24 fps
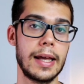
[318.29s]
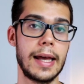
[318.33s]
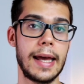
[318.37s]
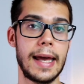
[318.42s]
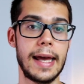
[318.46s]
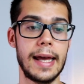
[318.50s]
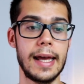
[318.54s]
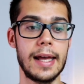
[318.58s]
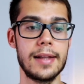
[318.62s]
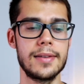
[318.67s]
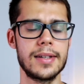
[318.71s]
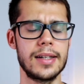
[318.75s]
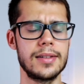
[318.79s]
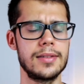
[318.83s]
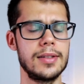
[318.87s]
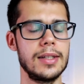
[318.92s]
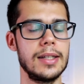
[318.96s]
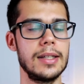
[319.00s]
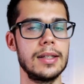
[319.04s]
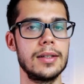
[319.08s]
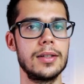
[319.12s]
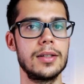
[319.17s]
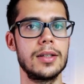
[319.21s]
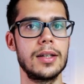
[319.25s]
and I
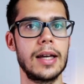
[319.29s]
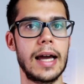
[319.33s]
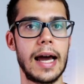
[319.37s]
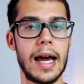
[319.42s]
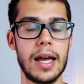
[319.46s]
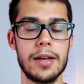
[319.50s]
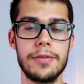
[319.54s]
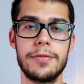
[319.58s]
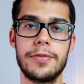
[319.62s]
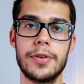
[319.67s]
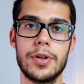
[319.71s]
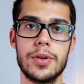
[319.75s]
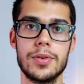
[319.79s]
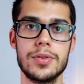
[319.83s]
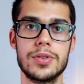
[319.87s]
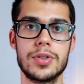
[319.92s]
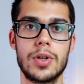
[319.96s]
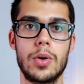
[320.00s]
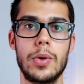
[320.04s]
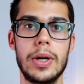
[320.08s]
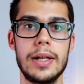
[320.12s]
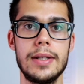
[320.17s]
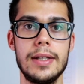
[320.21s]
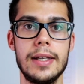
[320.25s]
think iPhones
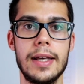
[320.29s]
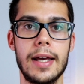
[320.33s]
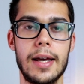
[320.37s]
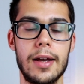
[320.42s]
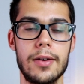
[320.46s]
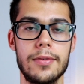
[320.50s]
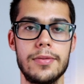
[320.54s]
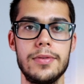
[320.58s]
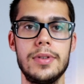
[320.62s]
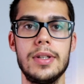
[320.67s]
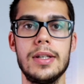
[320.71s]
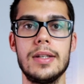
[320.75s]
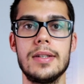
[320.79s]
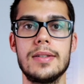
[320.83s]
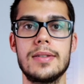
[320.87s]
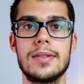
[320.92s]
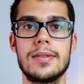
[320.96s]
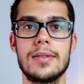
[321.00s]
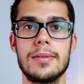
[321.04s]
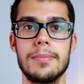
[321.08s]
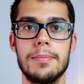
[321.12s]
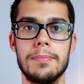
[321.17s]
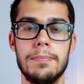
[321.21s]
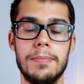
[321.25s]
already have this
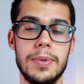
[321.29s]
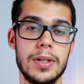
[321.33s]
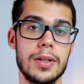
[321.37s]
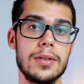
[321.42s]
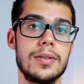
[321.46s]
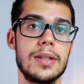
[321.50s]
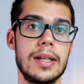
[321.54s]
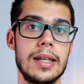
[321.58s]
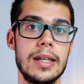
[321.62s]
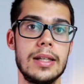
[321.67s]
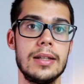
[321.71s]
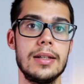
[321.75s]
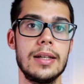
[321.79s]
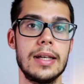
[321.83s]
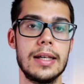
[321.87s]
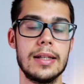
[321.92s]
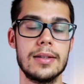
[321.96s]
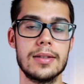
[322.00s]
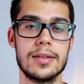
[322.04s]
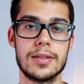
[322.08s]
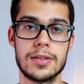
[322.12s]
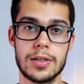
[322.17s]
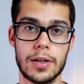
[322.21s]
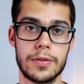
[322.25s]
built in
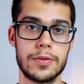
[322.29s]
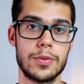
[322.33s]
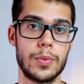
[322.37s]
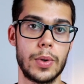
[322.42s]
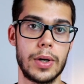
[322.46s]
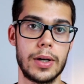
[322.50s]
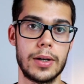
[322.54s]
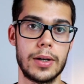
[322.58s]
the software.